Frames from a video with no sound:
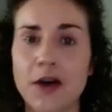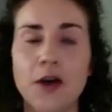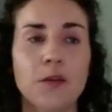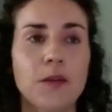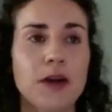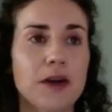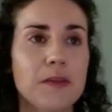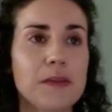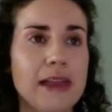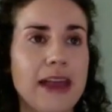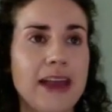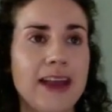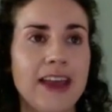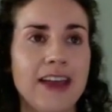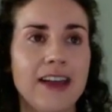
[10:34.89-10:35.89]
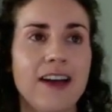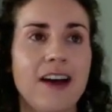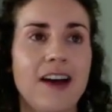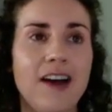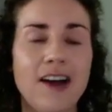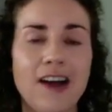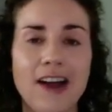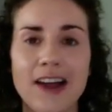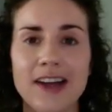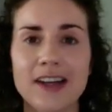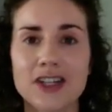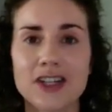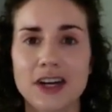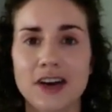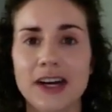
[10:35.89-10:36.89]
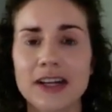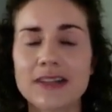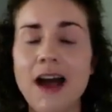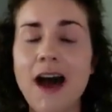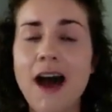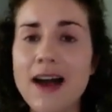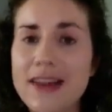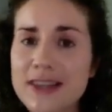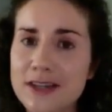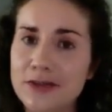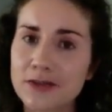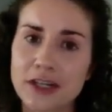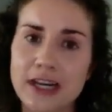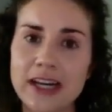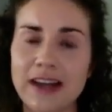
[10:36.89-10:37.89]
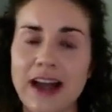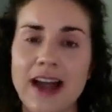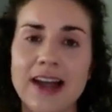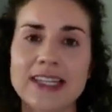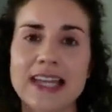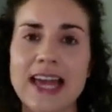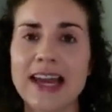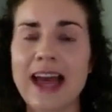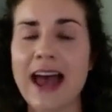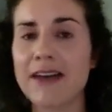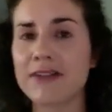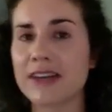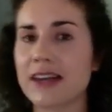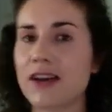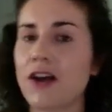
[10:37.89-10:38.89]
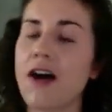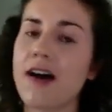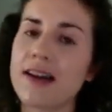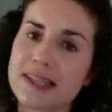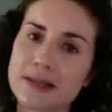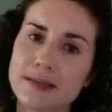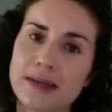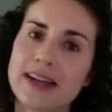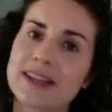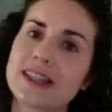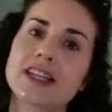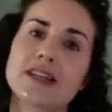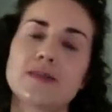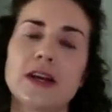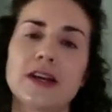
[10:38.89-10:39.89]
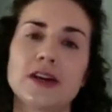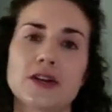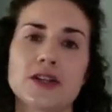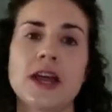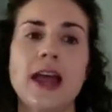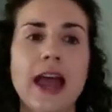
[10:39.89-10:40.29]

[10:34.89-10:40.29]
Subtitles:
We are planning on sharing tons of great content, having an awesome guest speakers,